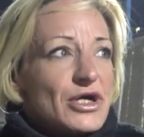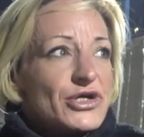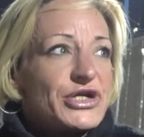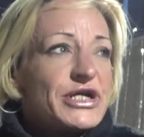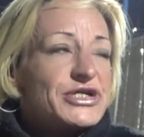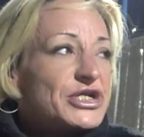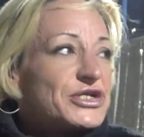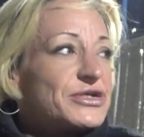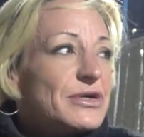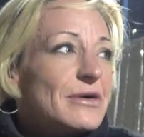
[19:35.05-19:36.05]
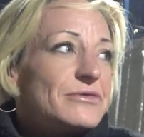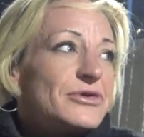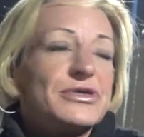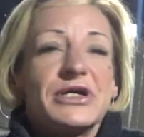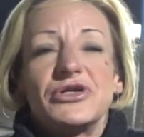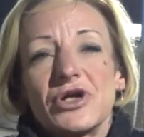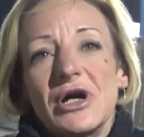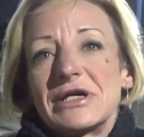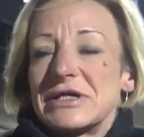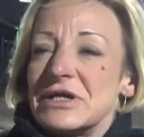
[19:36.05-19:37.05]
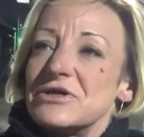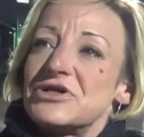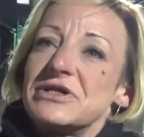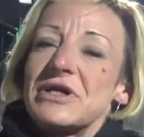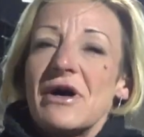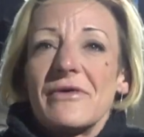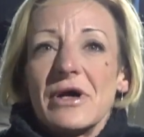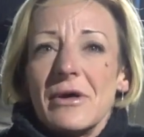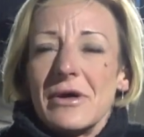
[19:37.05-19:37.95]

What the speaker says: she's just using drugs and she's out.